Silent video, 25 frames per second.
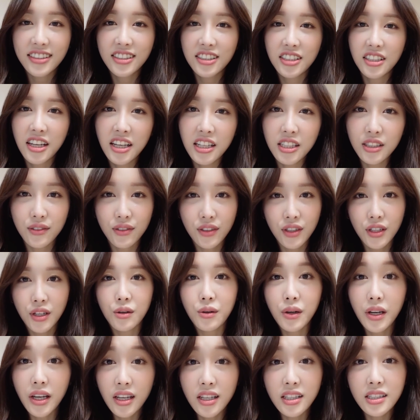Today's
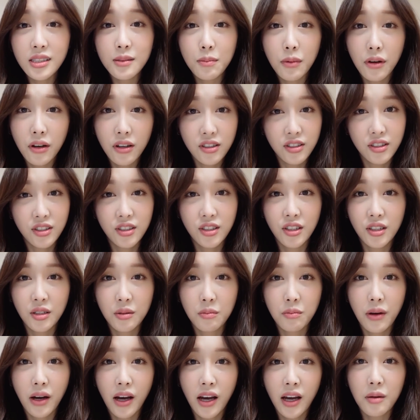video is
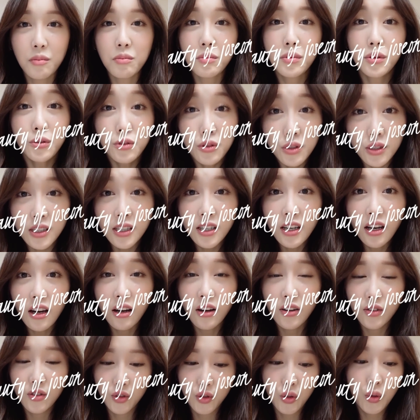sponsored by Beauty
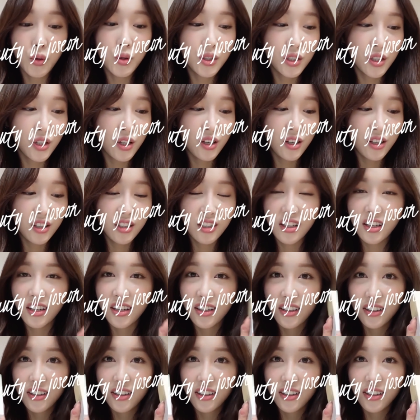of Joseon.